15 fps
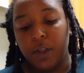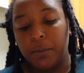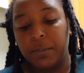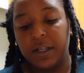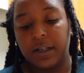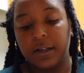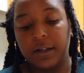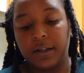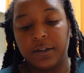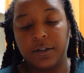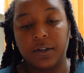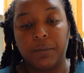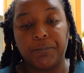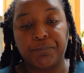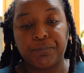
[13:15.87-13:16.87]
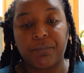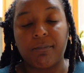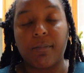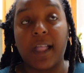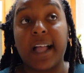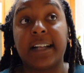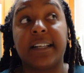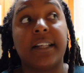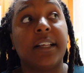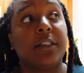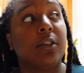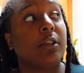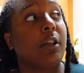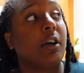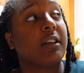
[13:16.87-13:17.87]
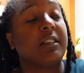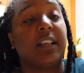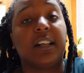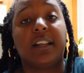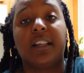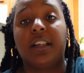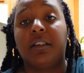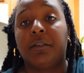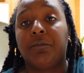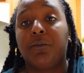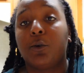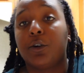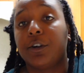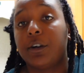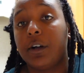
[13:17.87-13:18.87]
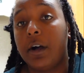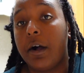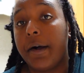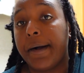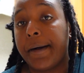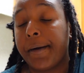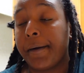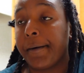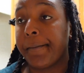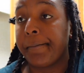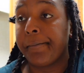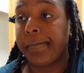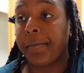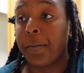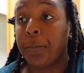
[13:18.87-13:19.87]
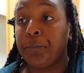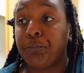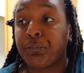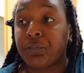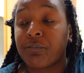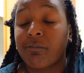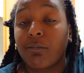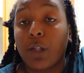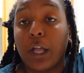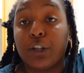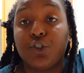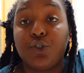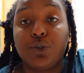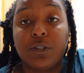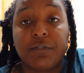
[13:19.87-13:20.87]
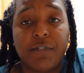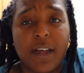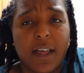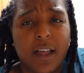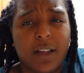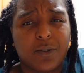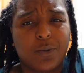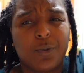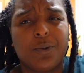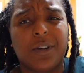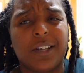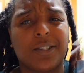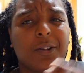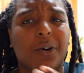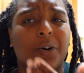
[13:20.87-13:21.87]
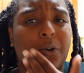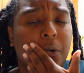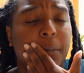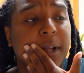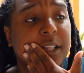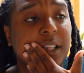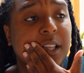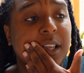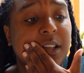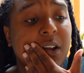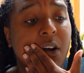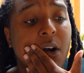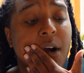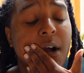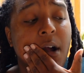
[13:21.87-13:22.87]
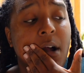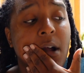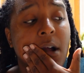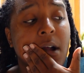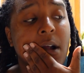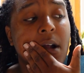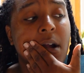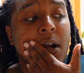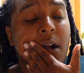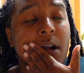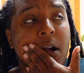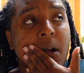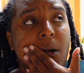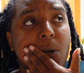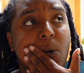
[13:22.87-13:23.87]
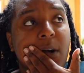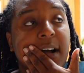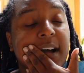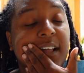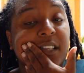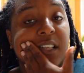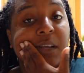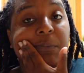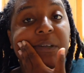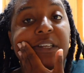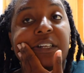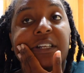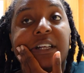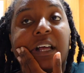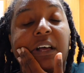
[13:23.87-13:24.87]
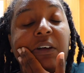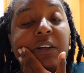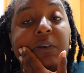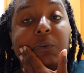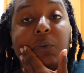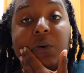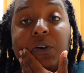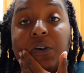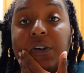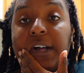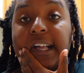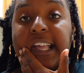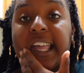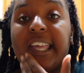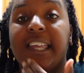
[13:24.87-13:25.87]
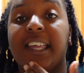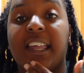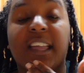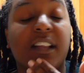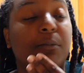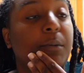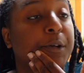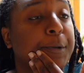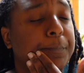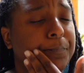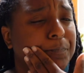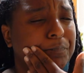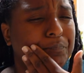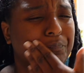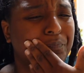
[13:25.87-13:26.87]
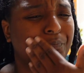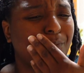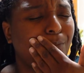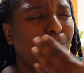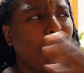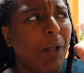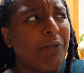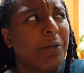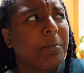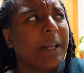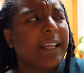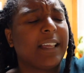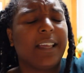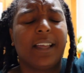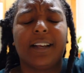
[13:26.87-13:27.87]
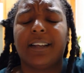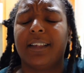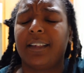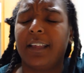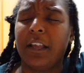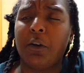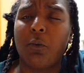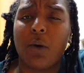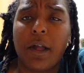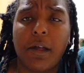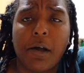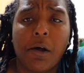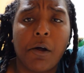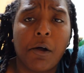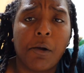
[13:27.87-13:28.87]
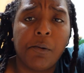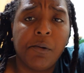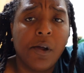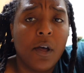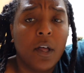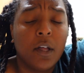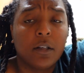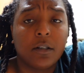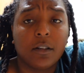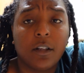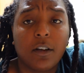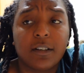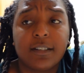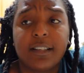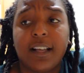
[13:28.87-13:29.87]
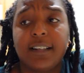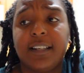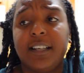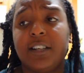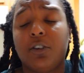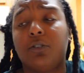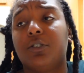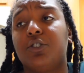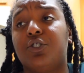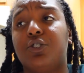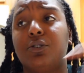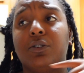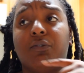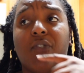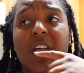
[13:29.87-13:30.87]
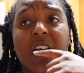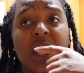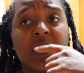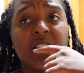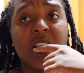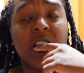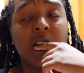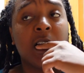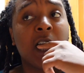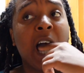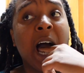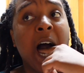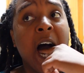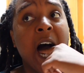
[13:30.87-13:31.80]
Because I did, the longest I did for um, a juice fast. Ooh, that's cold on my teeth. Oh, I gotta stop eating. Well, I can't eat candy, but from that candy. Anyway, um, the longest I did on the juice fast is